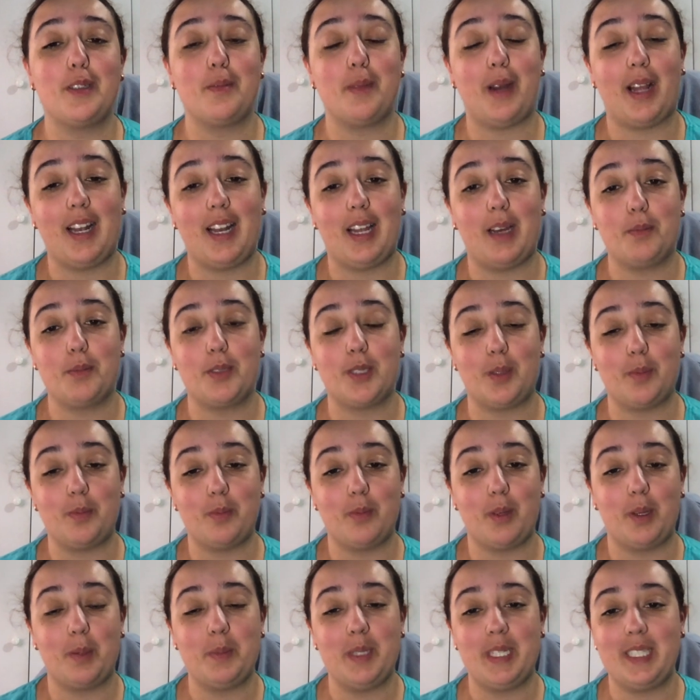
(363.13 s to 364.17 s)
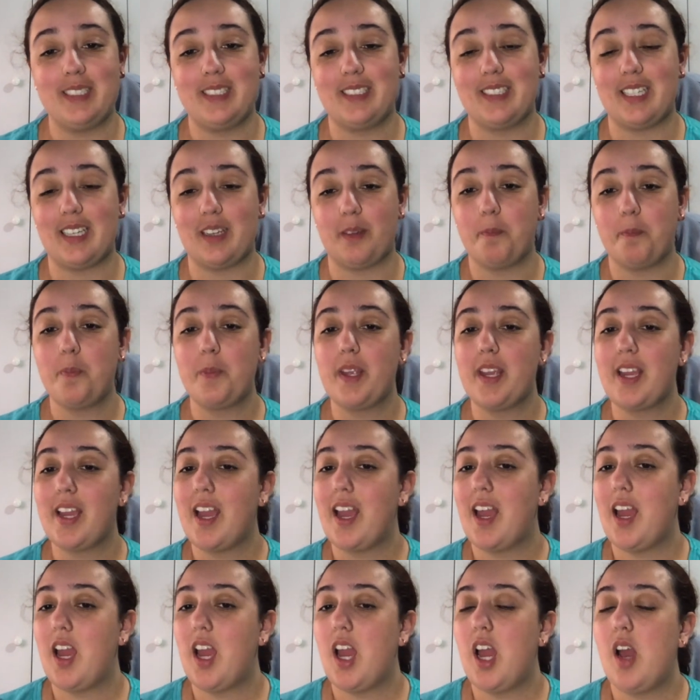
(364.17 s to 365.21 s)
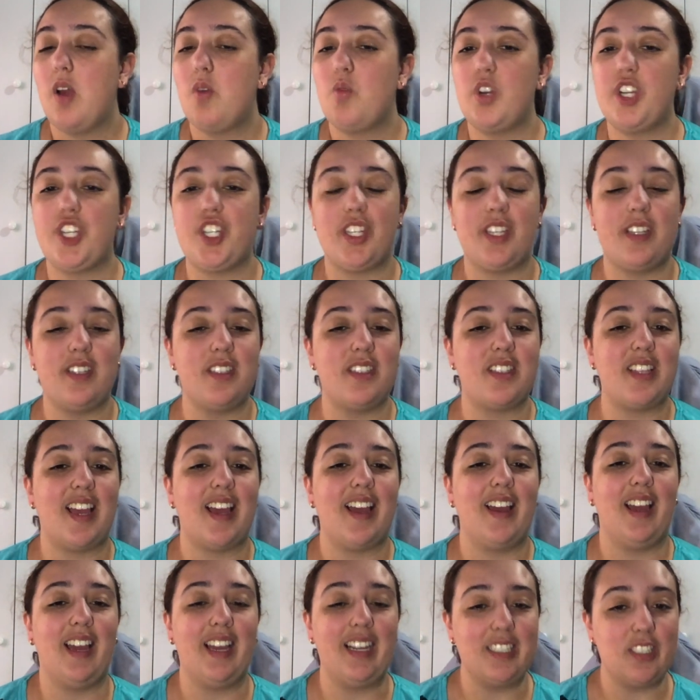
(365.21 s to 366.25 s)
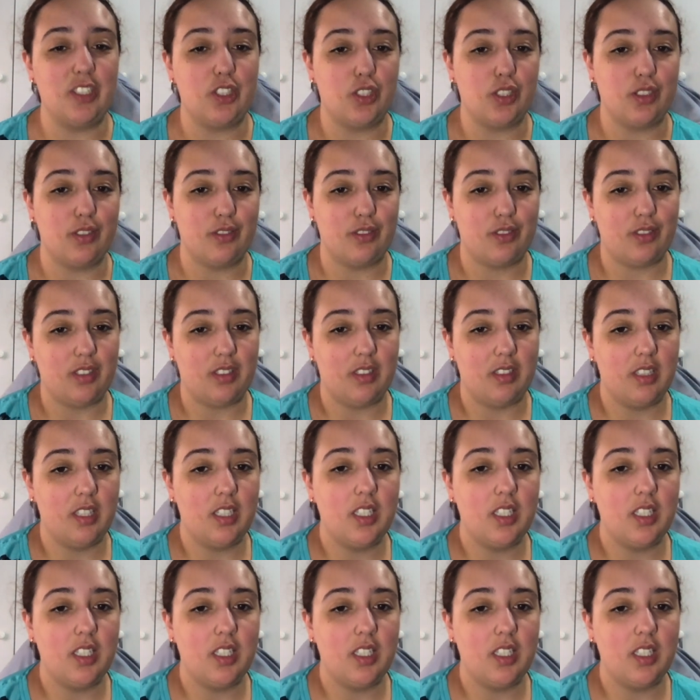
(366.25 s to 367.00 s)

on my laptop, my PC, which is ancient.